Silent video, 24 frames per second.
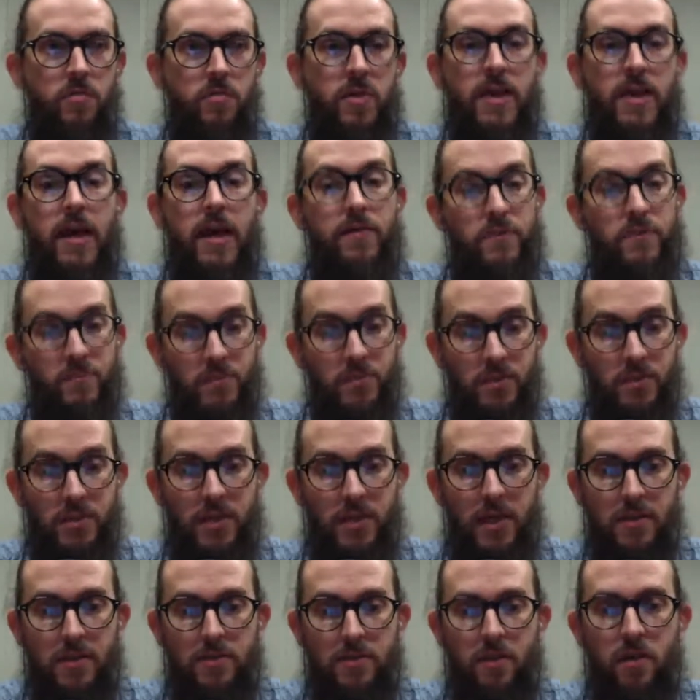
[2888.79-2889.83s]
you might have some
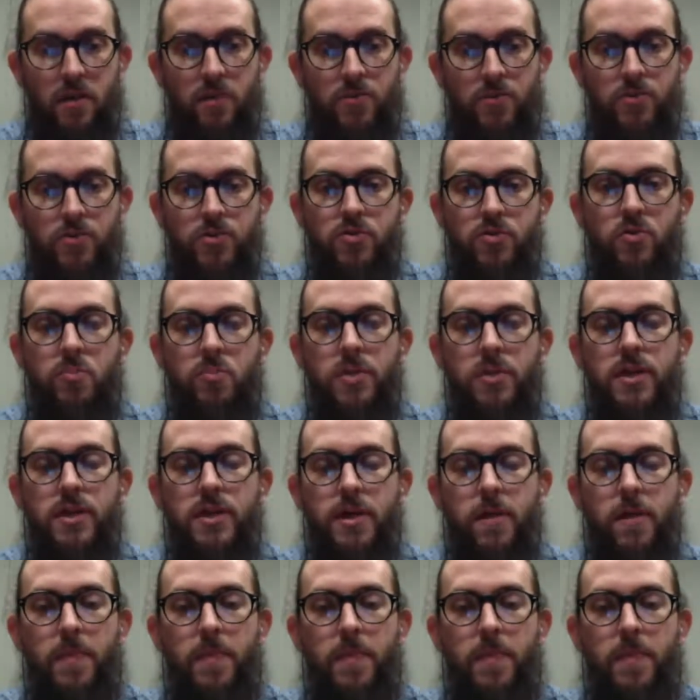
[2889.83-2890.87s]
success on social
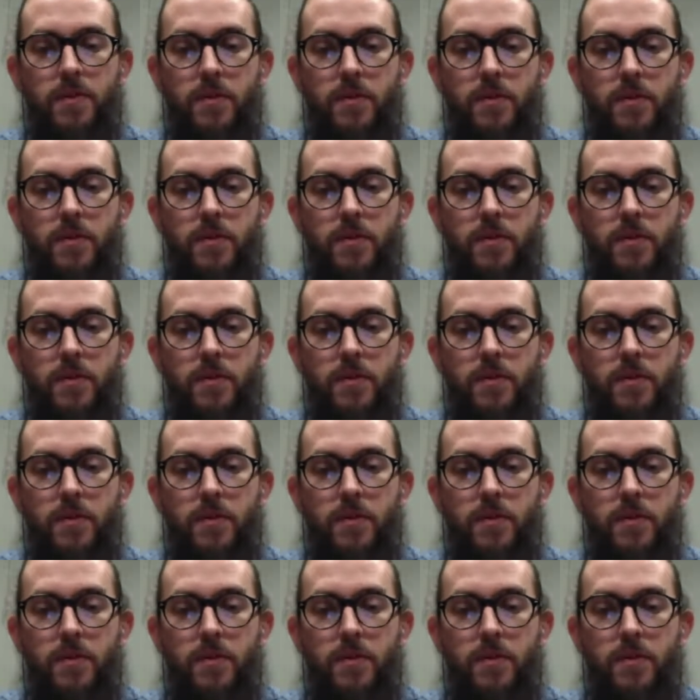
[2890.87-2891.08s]
media.